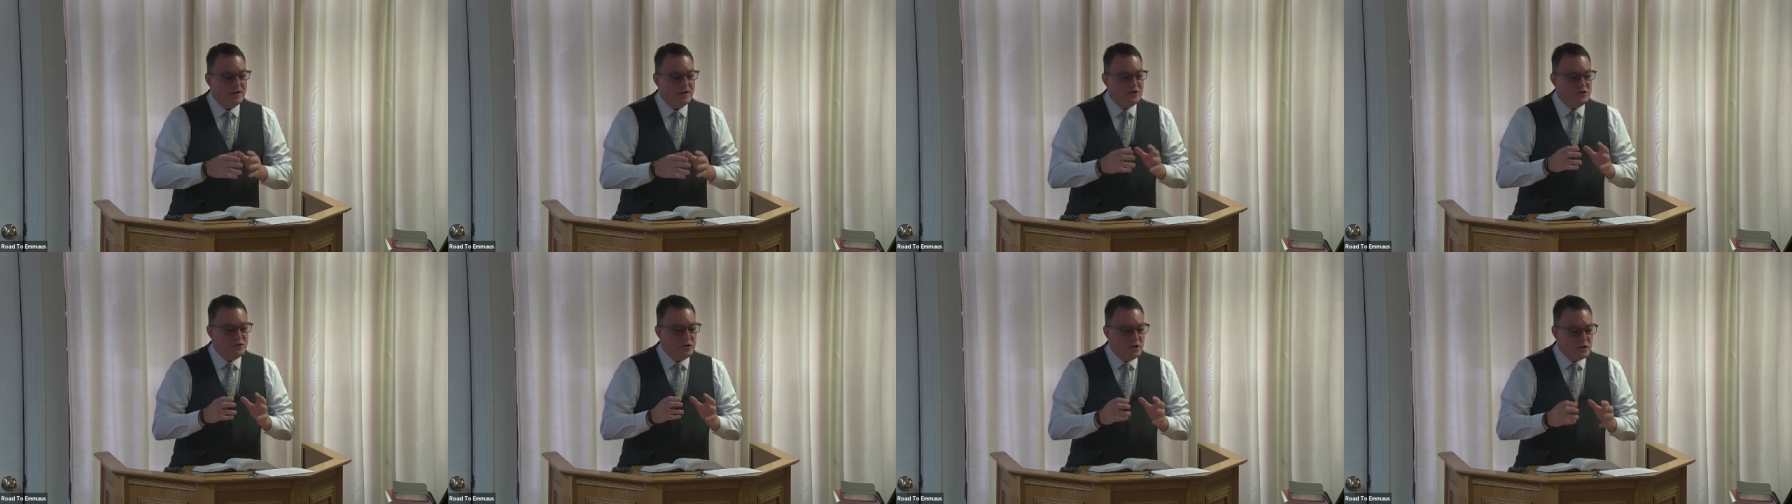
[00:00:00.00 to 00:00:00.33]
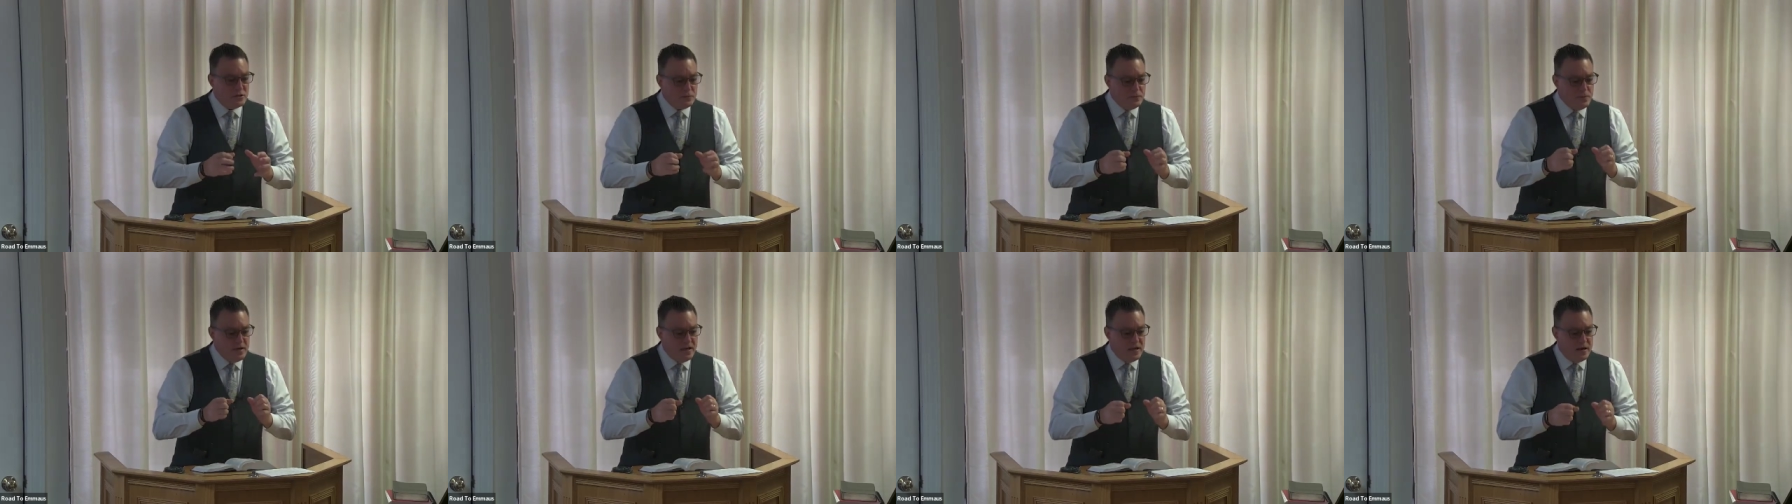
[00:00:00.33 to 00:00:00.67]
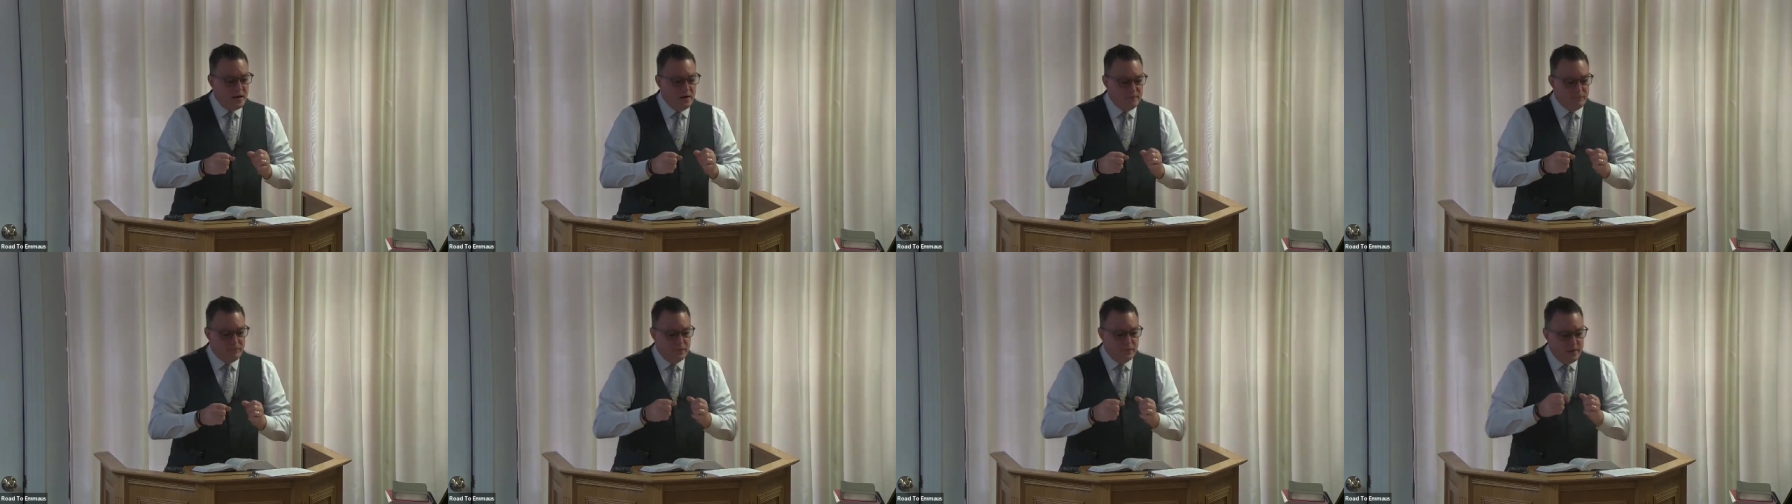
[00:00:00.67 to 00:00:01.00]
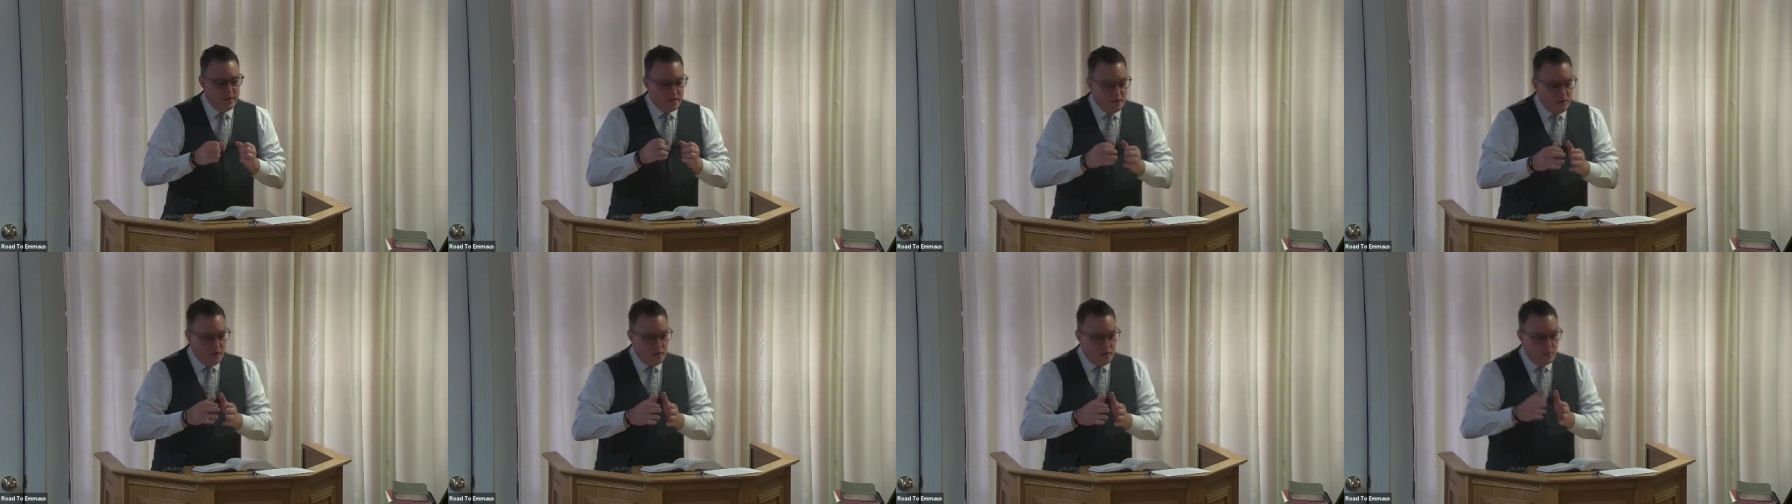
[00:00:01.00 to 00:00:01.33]
but just be careful
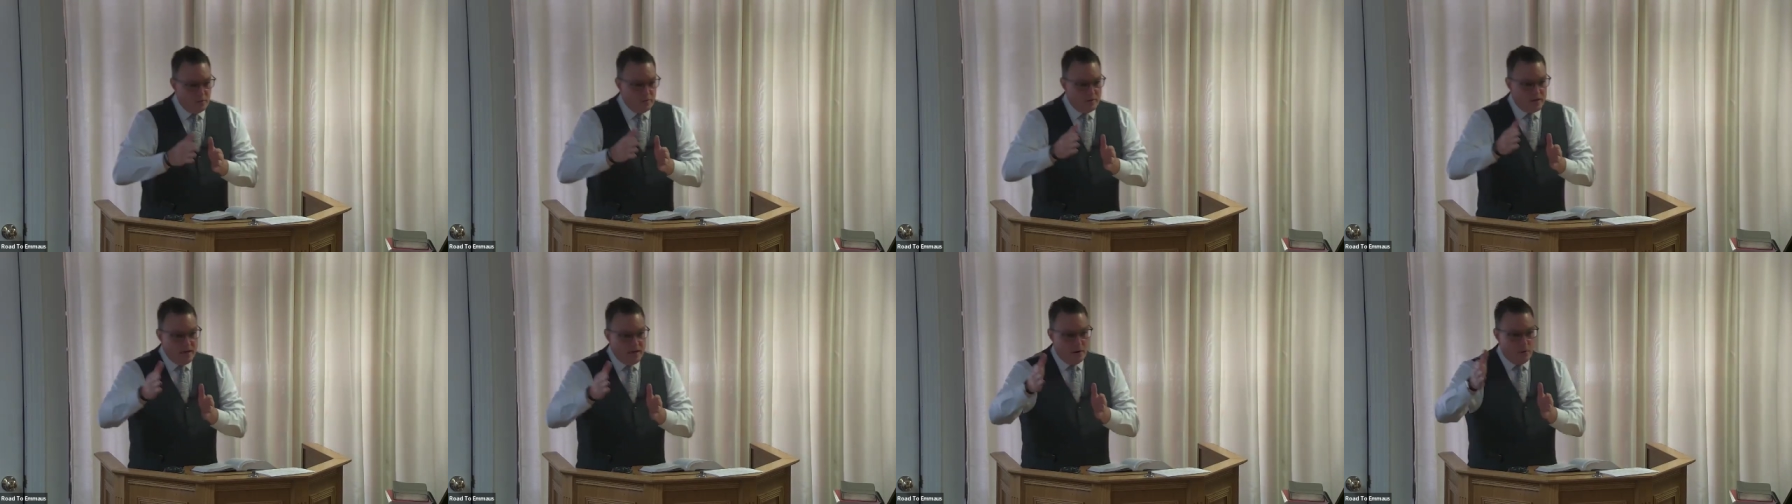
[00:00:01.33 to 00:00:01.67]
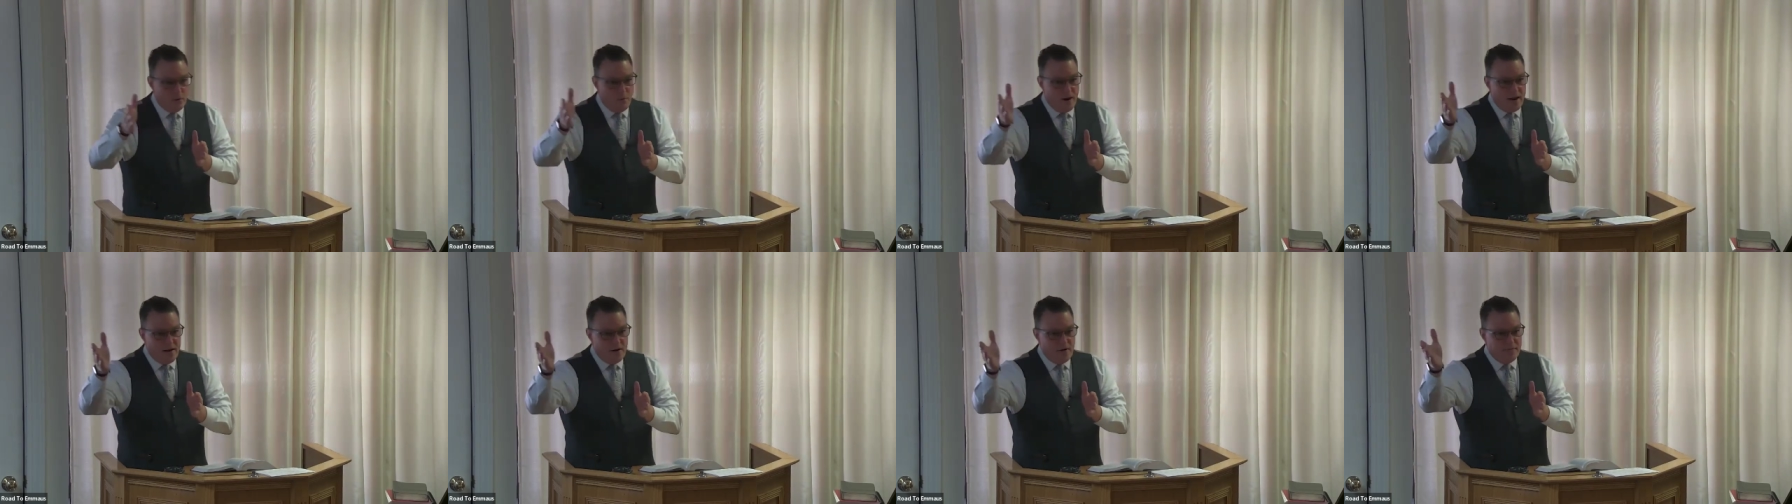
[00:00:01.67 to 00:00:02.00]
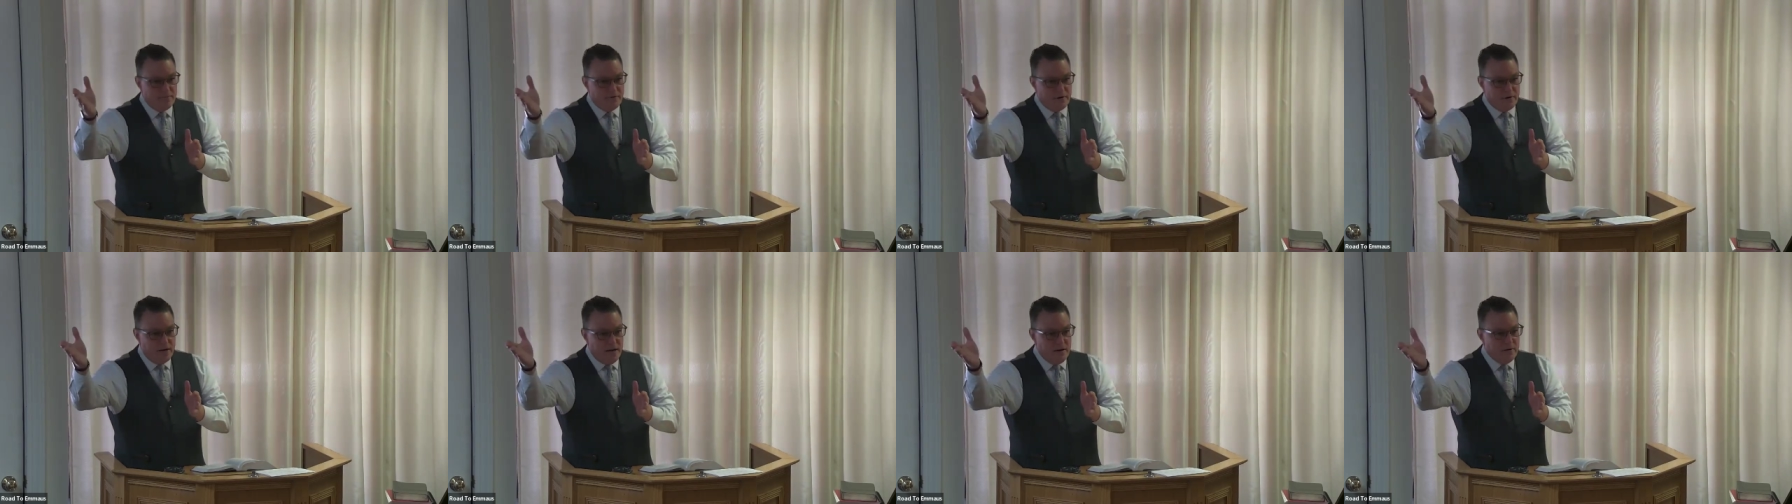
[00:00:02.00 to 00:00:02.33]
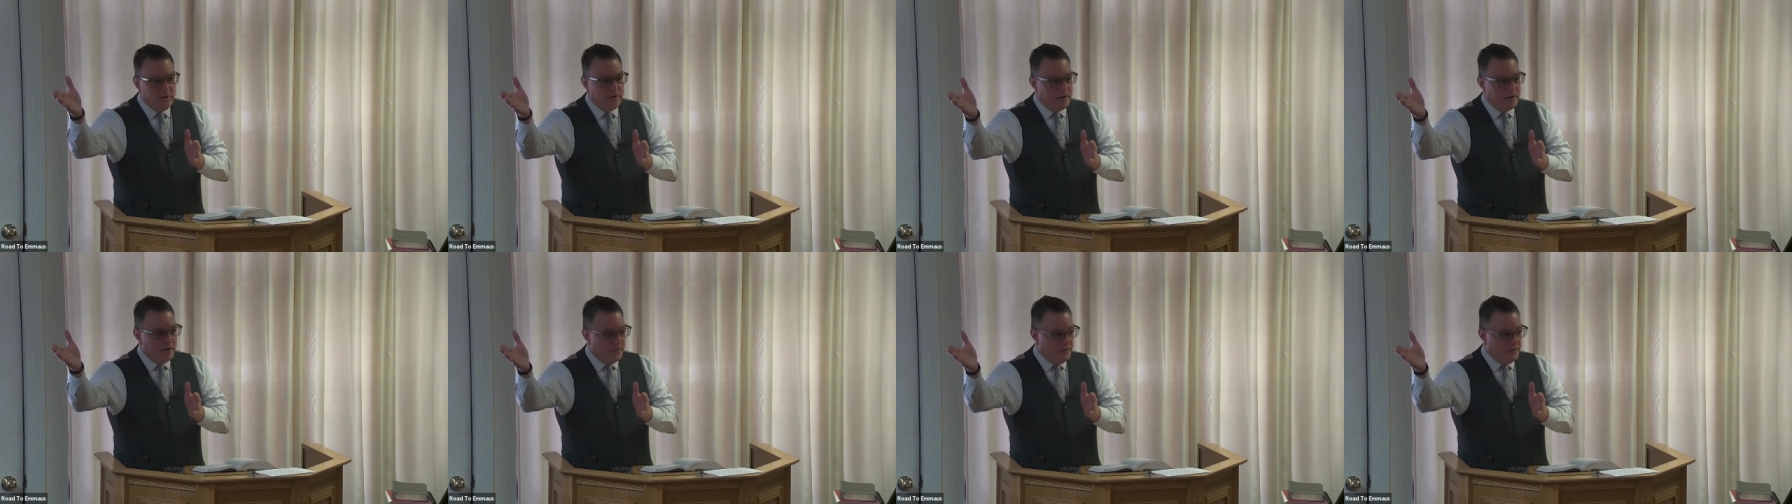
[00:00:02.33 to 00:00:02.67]
that you don't get way over
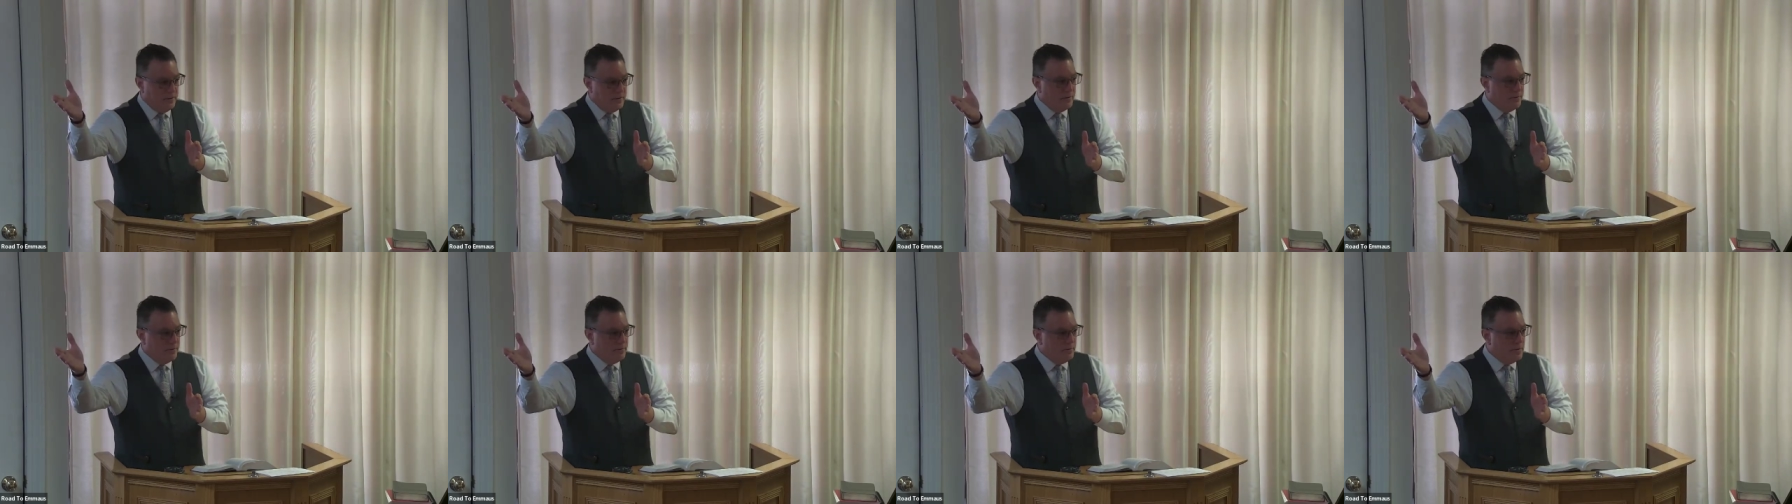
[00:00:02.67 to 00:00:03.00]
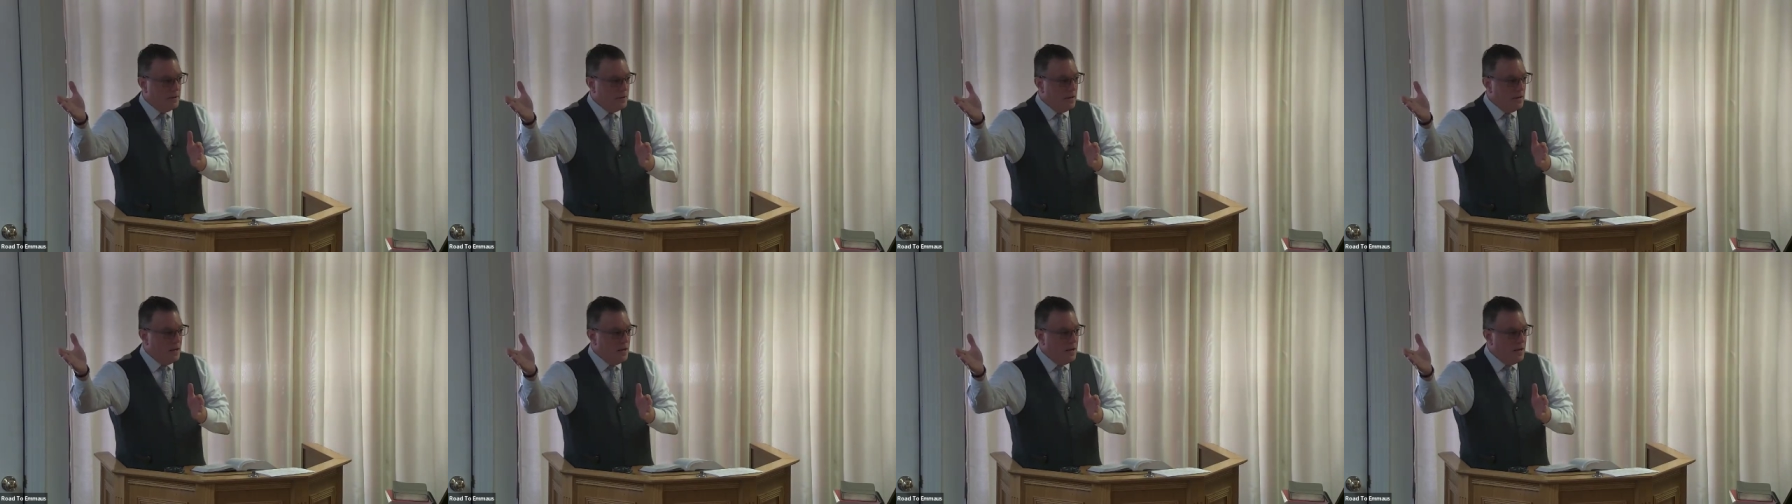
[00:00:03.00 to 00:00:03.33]
here into them